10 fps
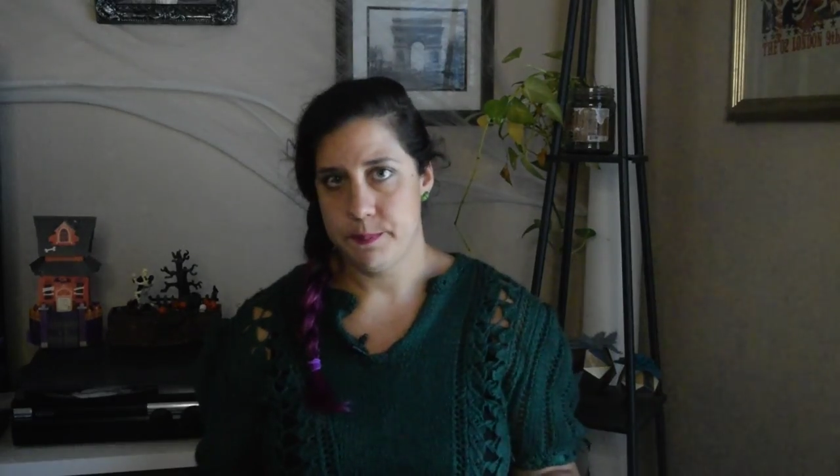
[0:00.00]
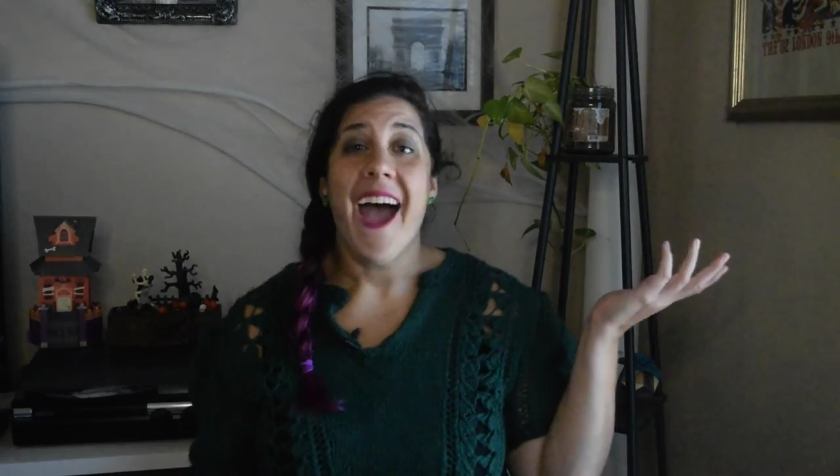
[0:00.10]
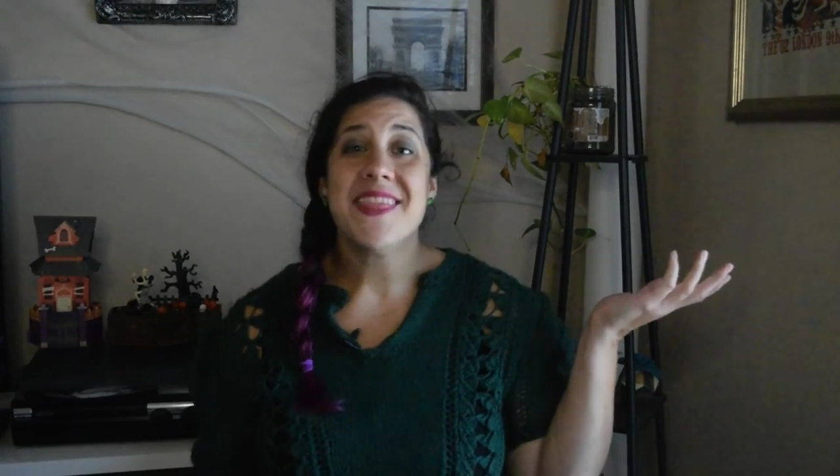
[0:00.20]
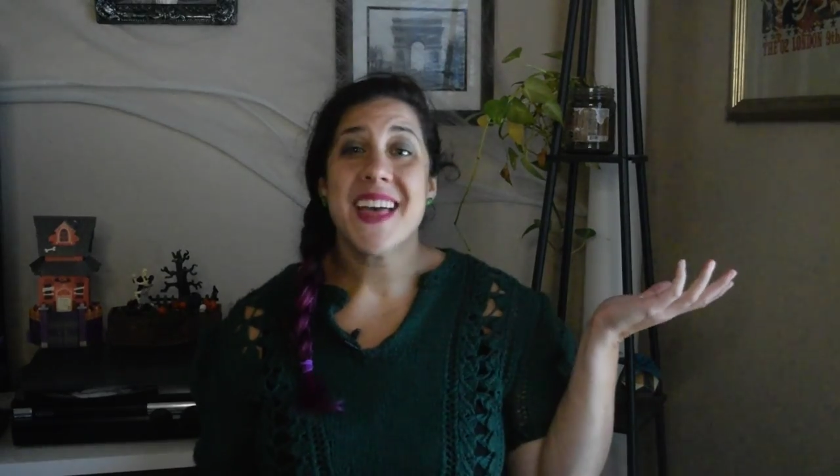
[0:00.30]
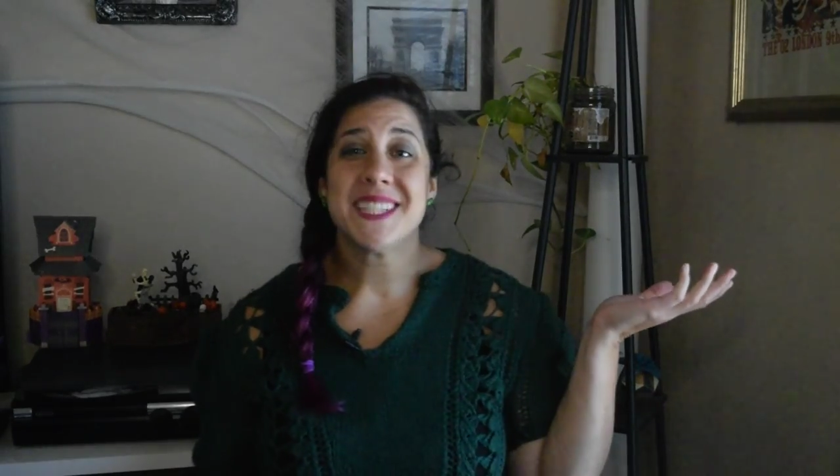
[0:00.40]

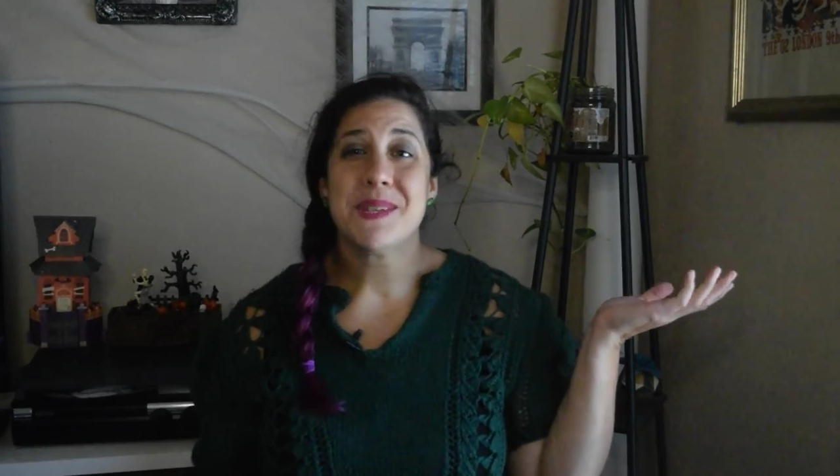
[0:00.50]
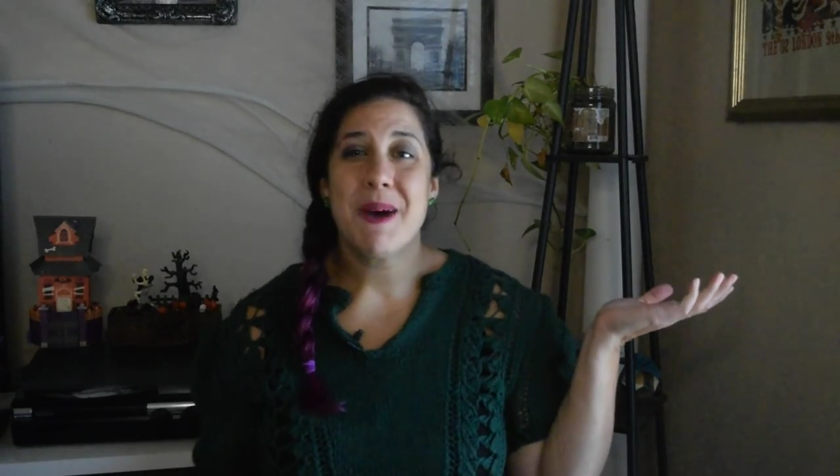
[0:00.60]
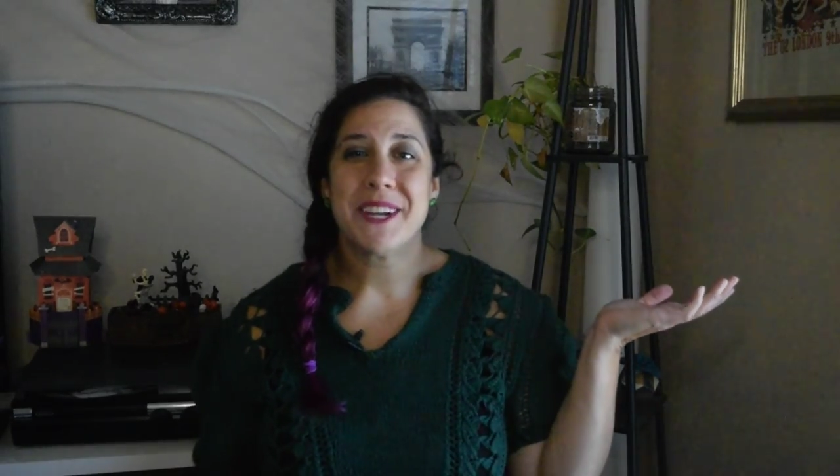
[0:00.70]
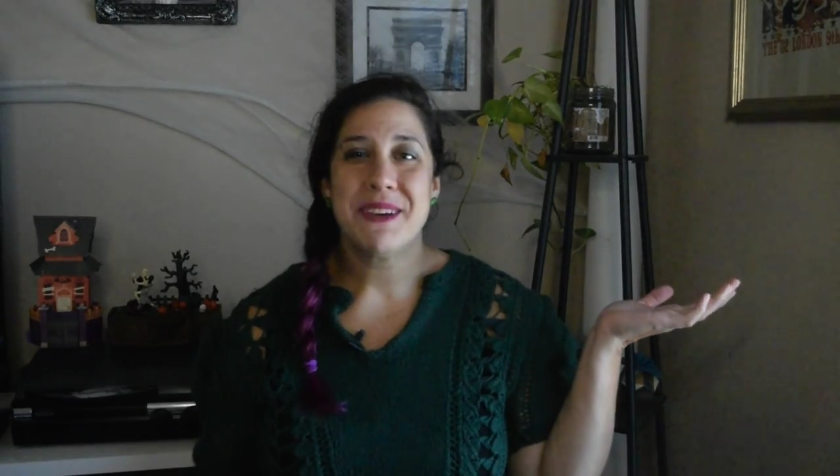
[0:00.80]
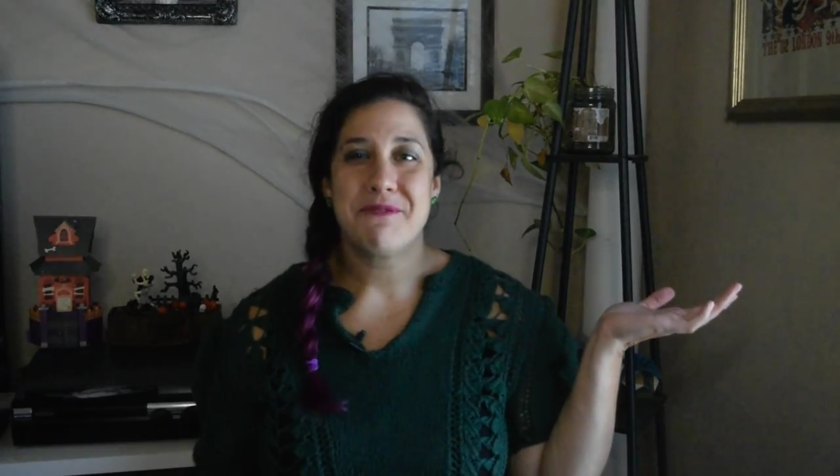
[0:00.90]
And that's
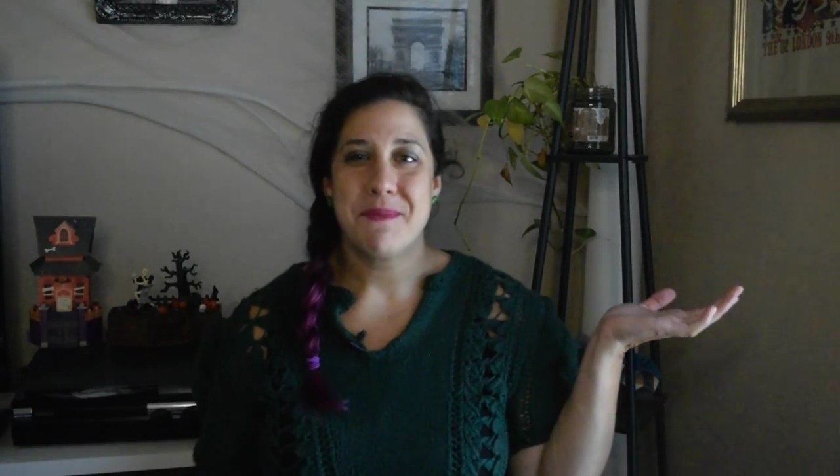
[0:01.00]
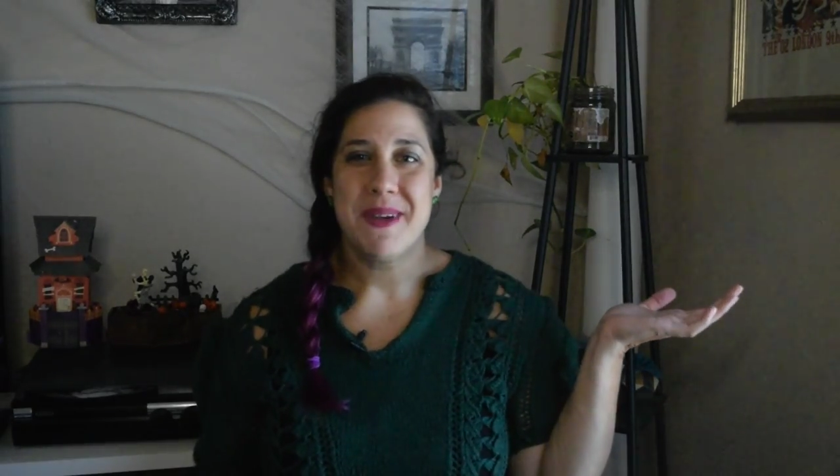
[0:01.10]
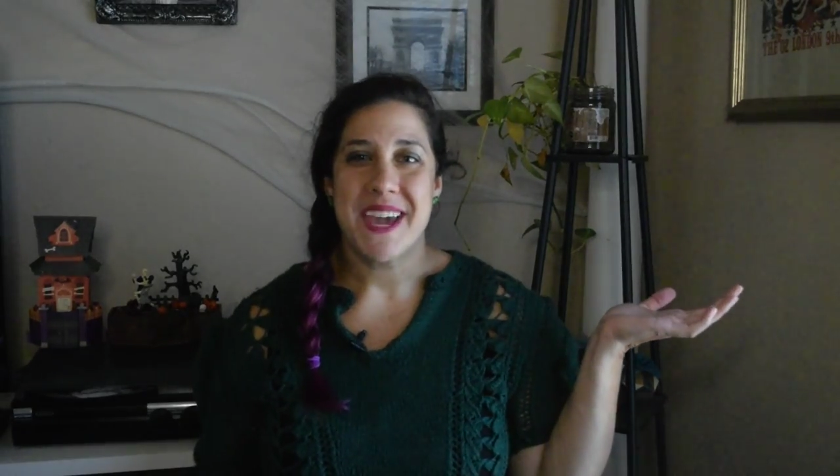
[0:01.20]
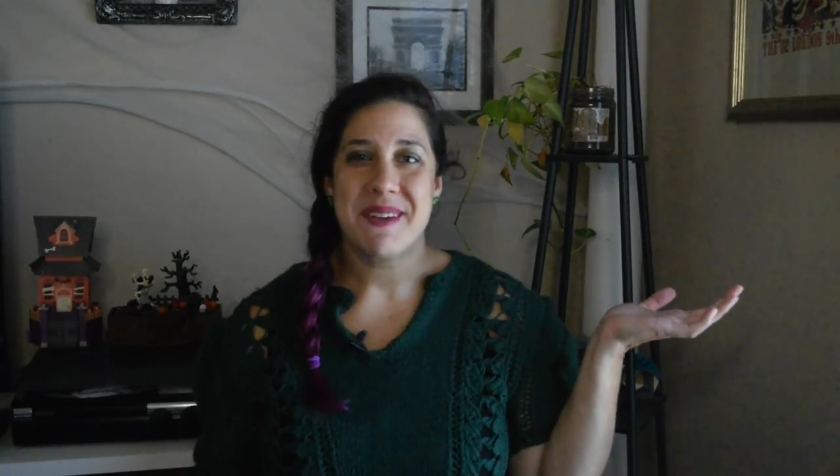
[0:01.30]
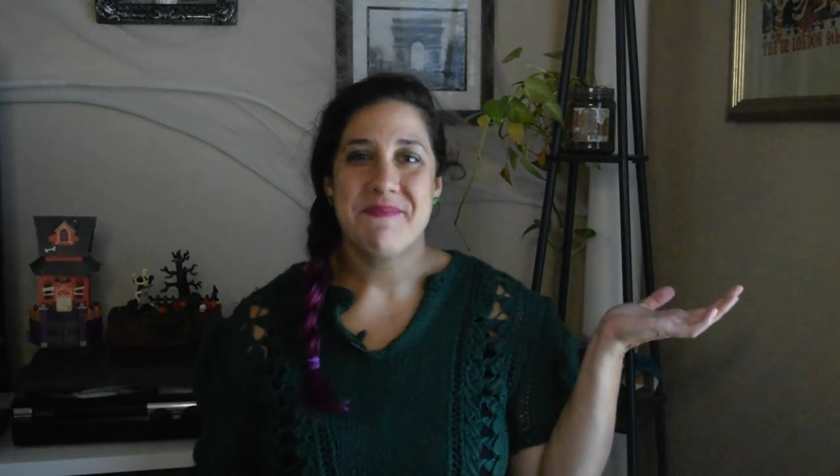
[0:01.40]
about it for
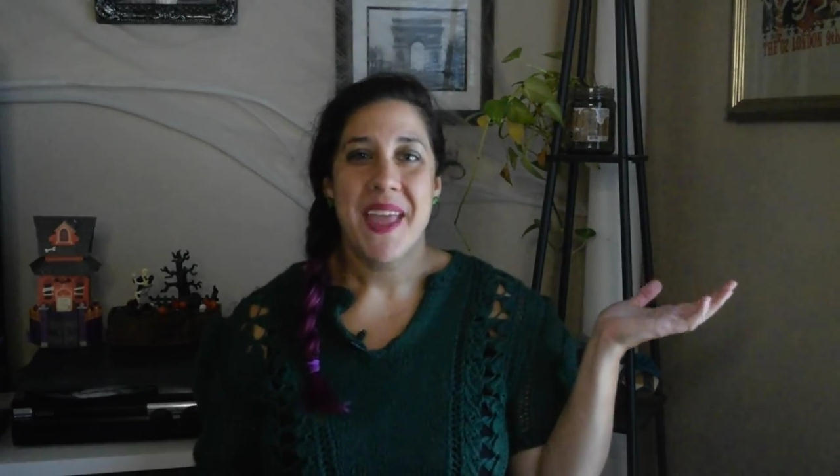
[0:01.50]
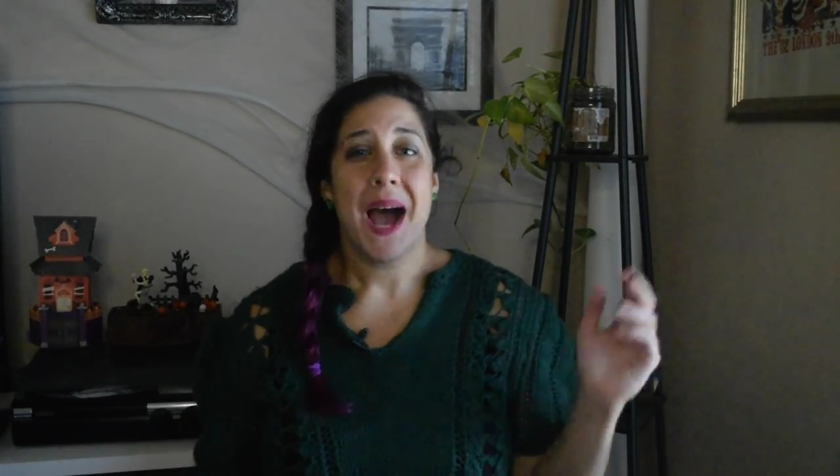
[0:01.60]
me.